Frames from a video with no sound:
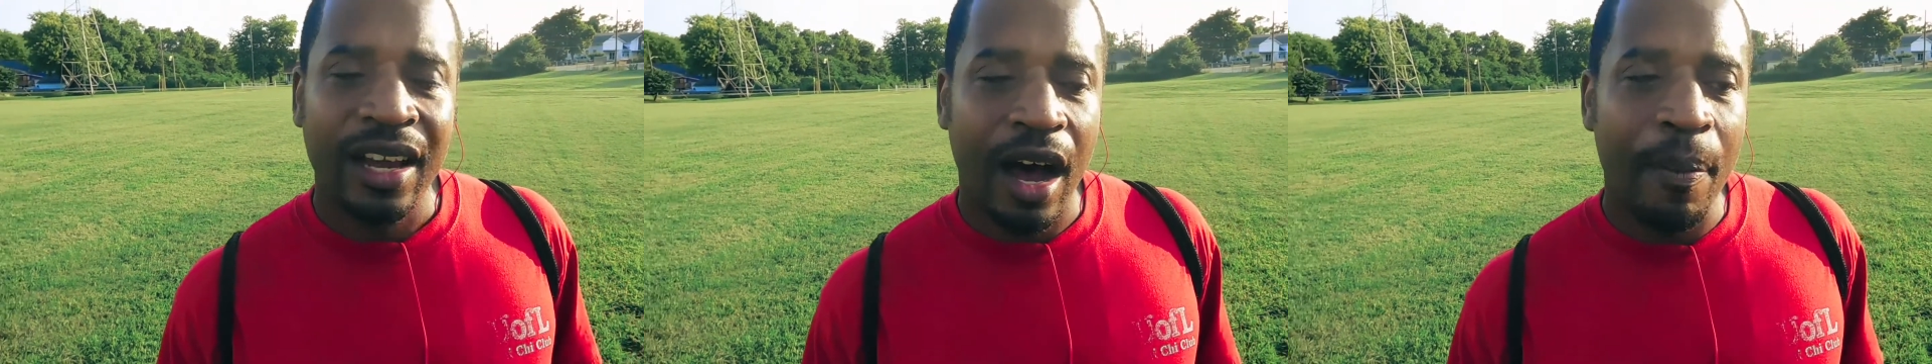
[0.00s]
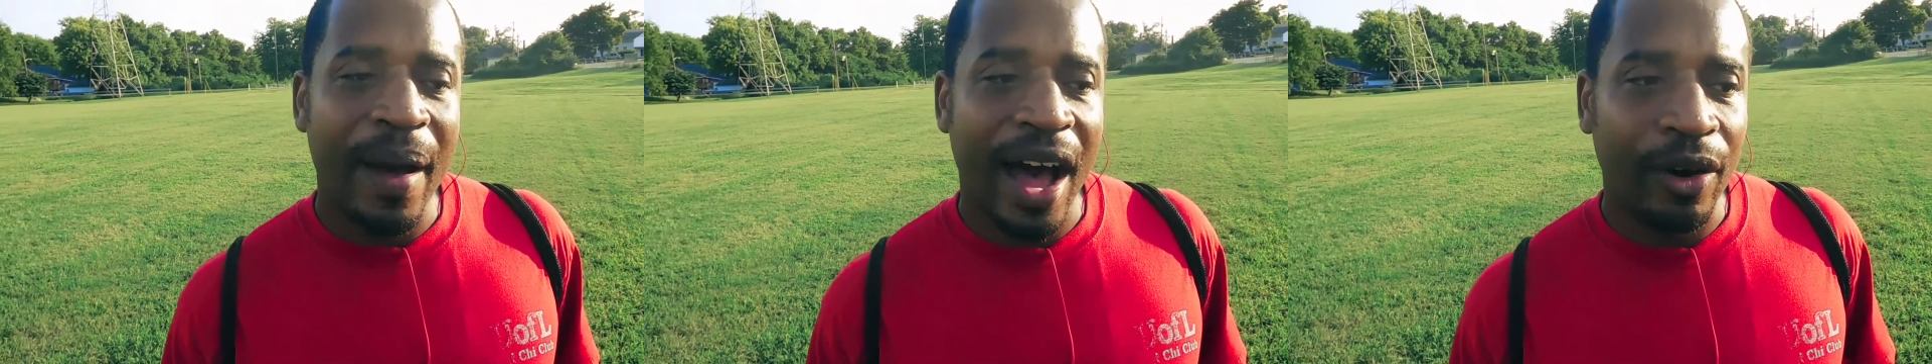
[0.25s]

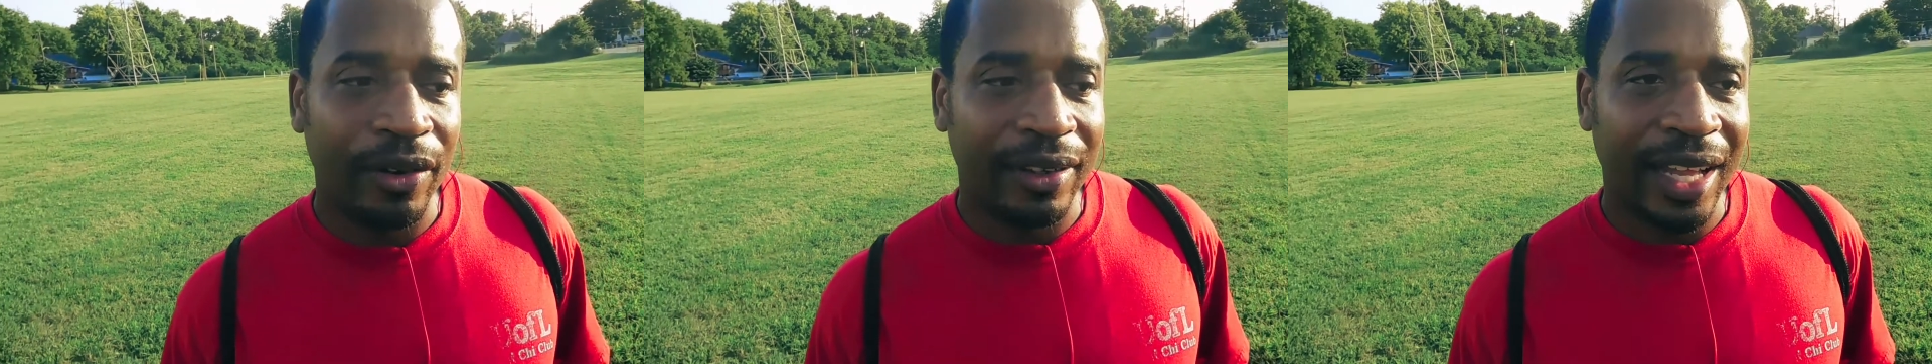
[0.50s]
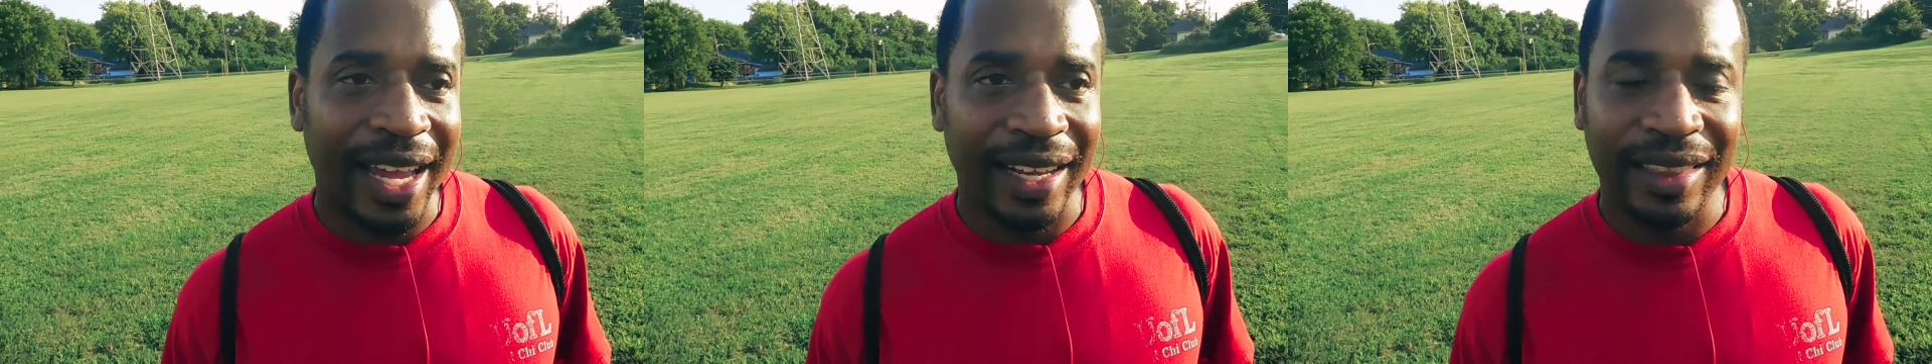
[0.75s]
about
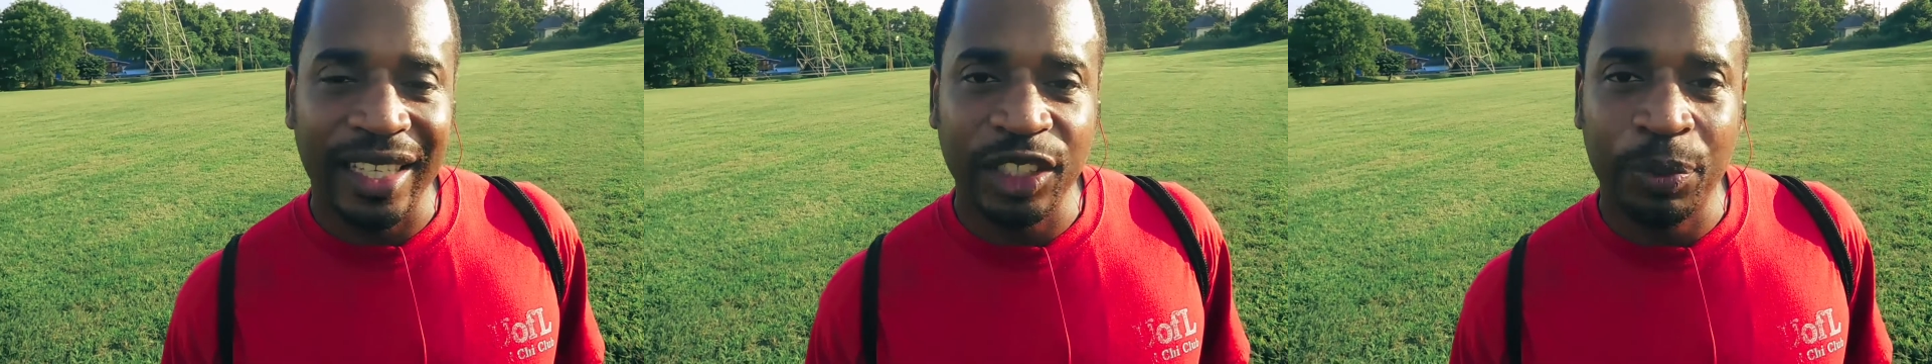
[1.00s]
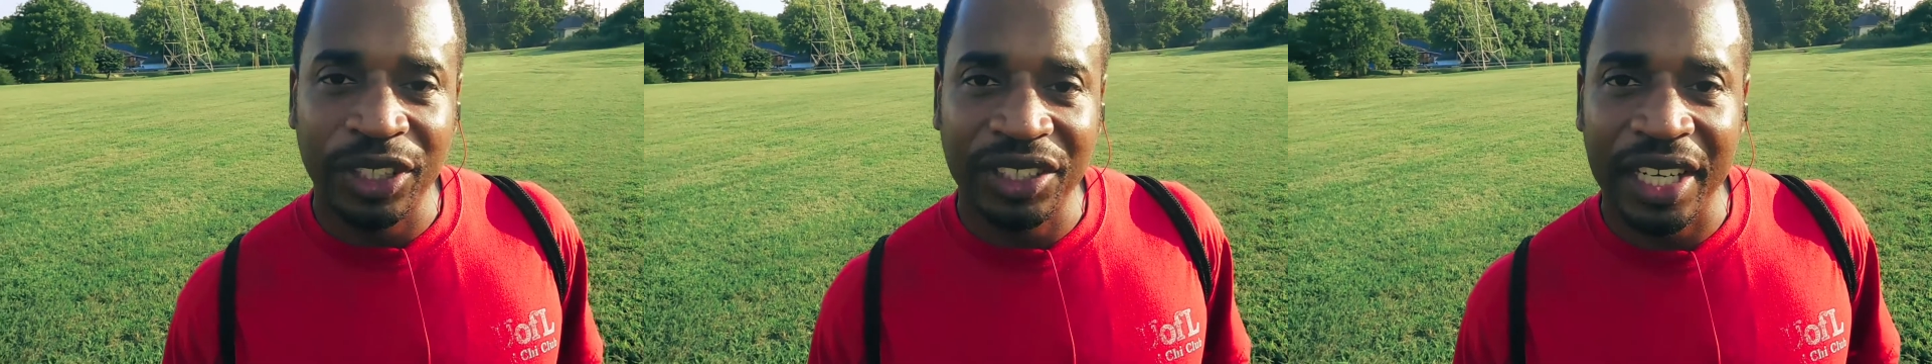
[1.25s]
like this
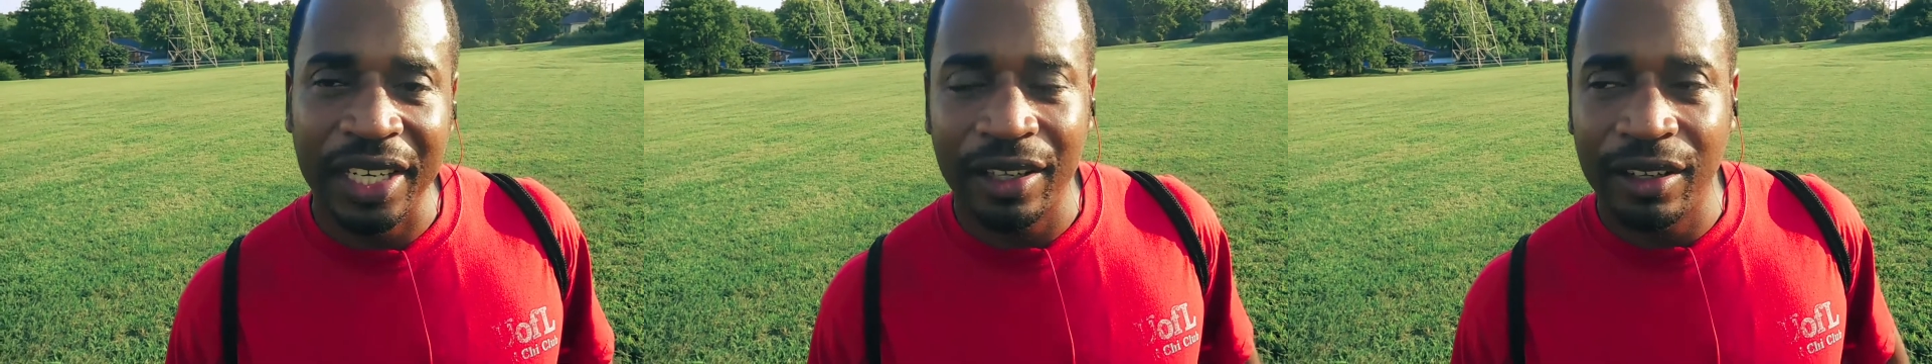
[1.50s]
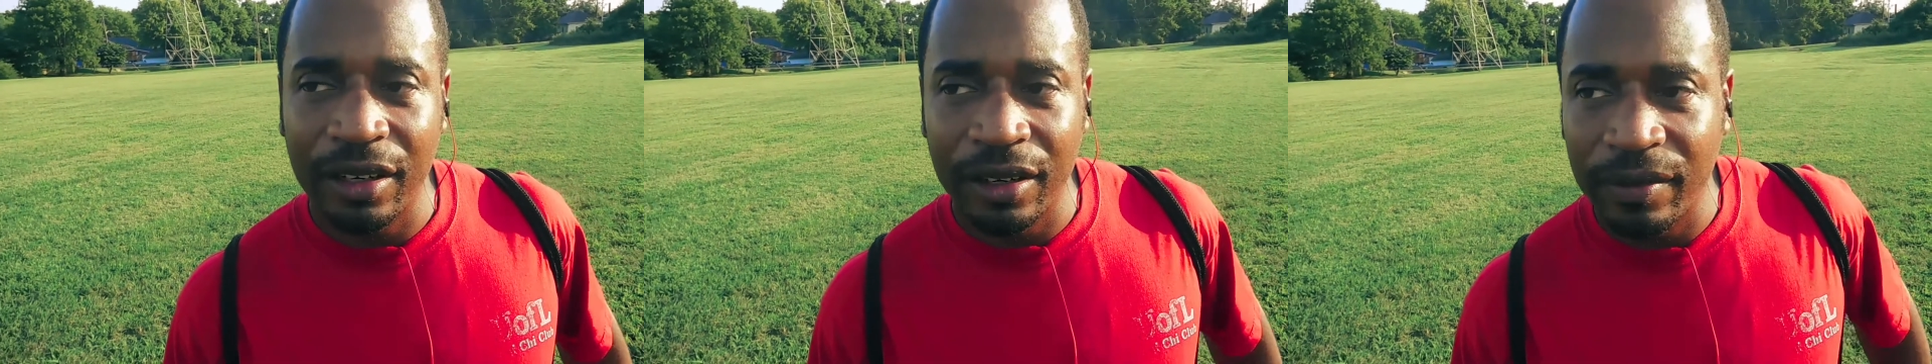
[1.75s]

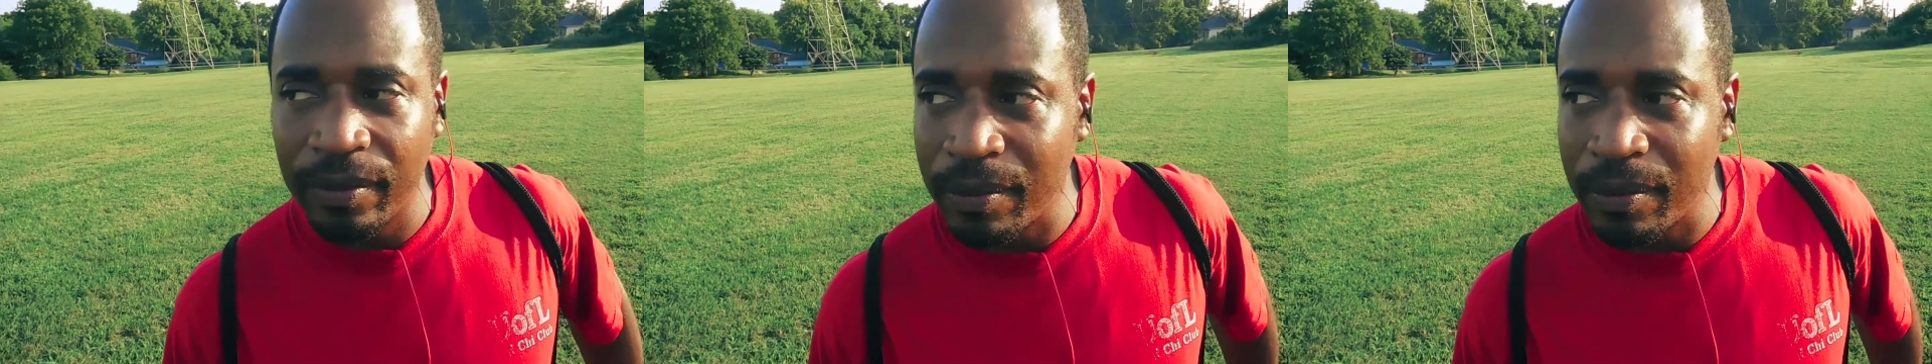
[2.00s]
particular